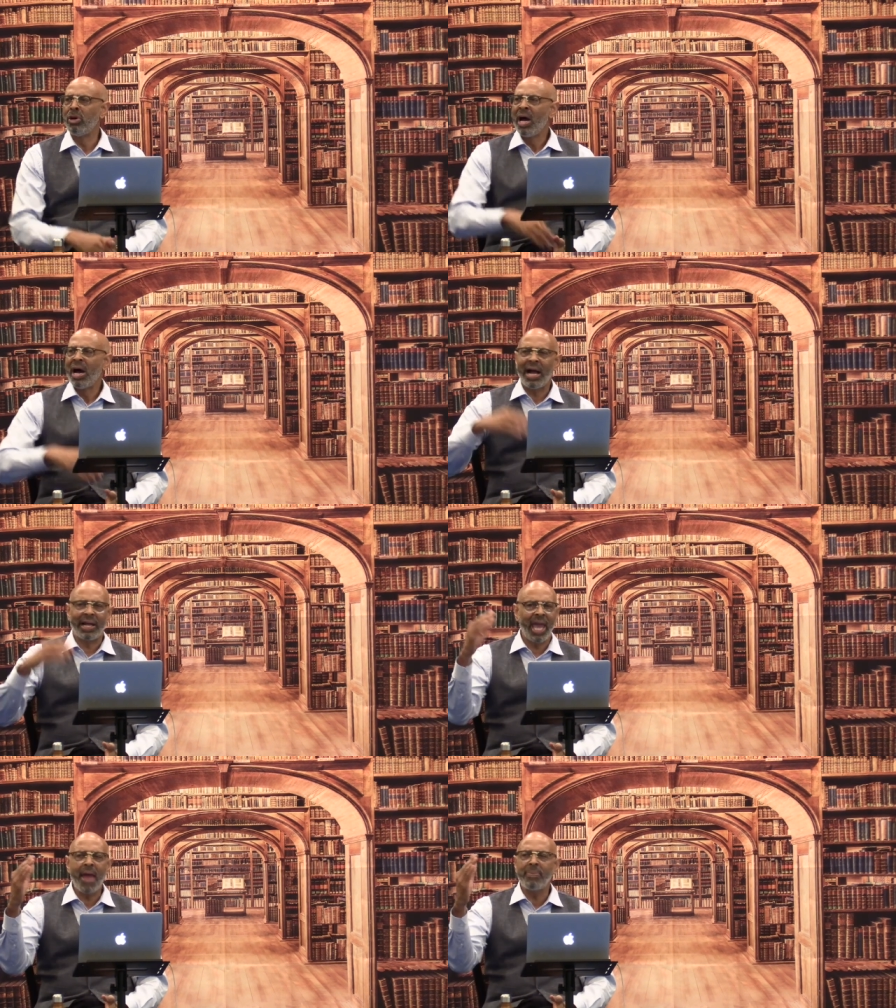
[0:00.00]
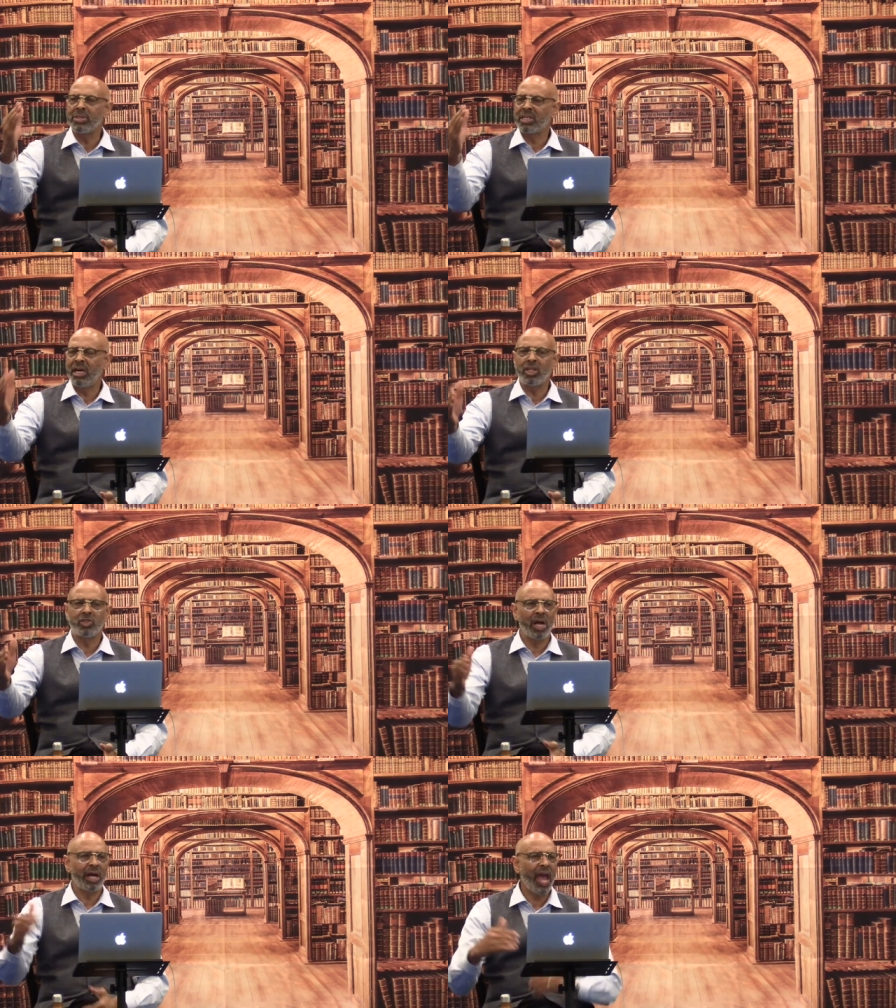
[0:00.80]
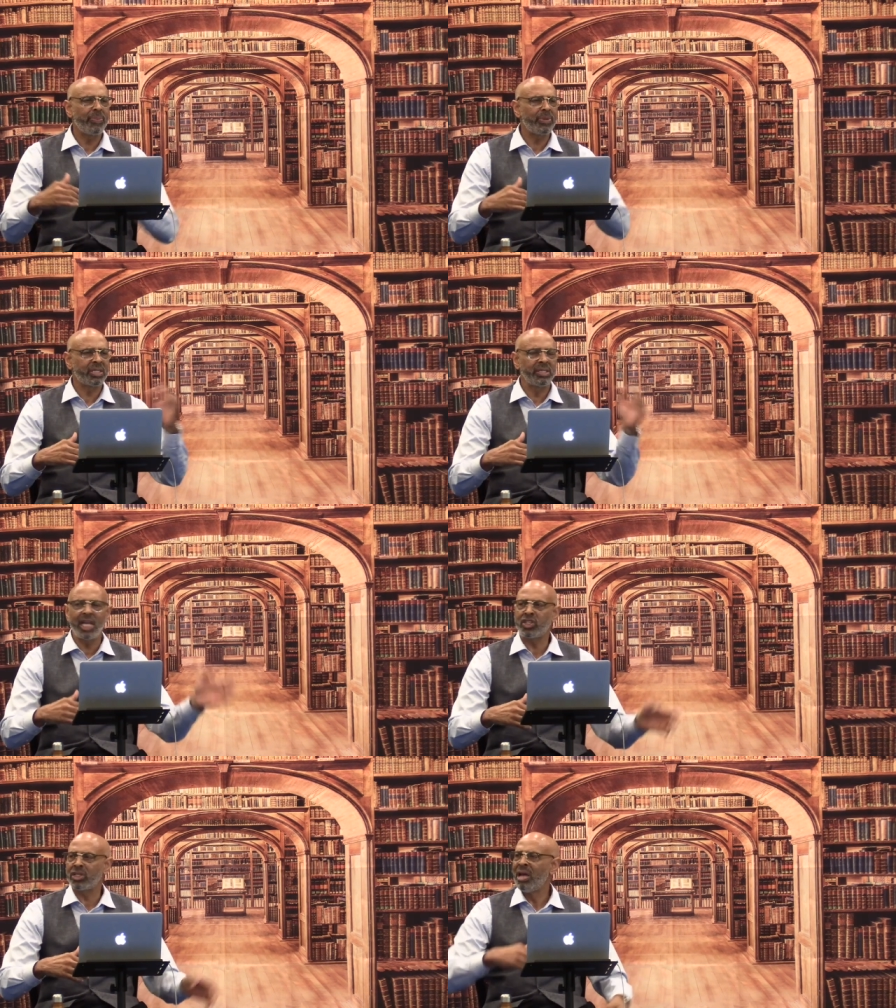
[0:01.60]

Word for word: I came to this country, I came to this nation,